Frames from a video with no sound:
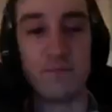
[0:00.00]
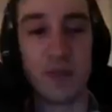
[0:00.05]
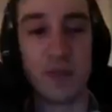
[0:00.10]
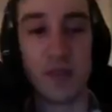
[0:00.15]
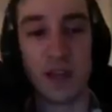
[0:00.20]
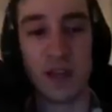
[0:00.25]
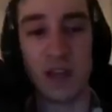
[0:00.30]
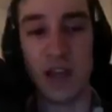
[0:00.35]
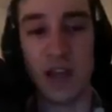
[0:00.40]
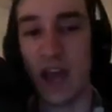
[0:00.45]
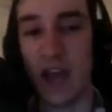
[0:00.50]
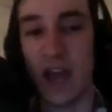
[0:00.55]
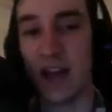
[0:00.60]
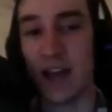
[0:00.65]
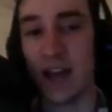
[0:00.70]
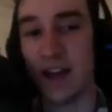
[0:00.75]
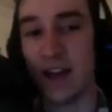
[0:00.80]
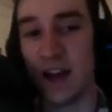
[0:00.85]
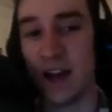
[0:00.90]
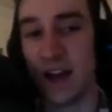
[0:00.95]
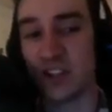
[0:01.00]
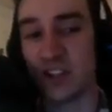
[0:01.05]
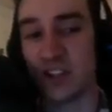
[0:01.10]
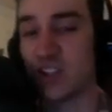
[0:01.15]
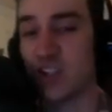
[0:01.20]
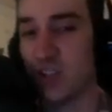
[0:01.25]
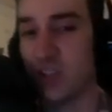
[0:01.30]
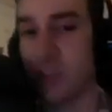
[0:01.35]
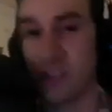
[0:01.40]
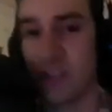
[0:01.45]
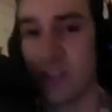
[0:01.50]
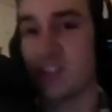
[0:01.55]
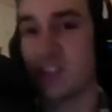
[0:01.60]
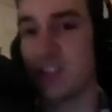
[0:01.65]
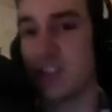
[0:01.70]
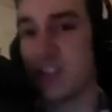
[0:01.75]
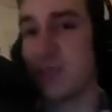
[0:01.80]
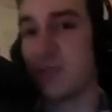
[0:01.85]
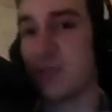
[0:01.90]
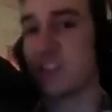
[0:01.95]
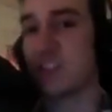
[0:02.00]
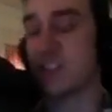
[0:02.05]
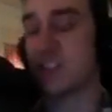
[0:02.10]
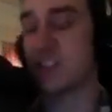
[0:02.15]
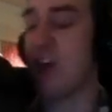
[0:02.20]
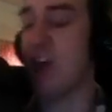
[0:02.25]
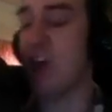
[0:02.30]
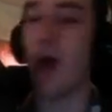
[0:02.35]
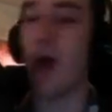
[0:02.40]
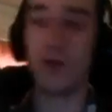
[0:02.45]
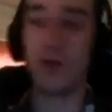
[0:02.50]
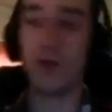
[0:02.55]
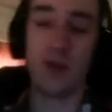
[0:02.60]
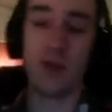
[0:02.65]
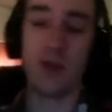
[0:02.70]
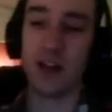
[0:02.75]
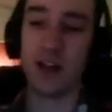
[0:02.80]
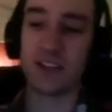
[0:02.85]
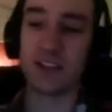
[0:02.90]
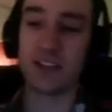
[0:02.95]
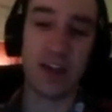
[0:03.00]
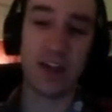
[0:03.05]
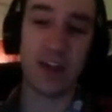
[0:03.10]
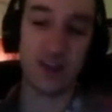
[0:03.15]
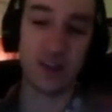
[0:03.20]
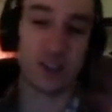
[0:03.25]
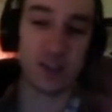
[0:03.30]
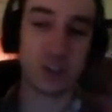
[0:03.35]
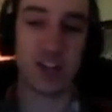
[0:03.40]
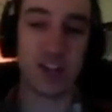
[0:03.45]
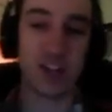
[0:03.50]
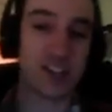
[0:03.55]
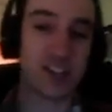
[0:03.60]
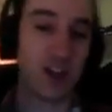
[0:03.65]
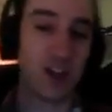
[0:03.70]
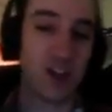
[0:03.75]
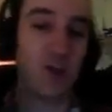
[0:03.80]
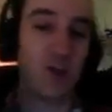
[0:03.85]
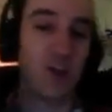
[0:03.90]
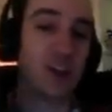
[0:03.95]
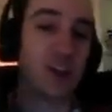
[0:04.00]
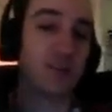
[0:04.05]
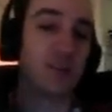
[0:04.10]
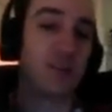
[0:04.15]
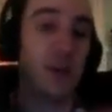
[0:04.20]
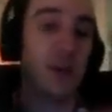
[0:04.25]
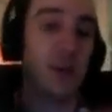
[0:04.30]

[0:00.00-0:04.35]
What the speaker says: and Steam and see how it runs, how the original XCOM runs. It might be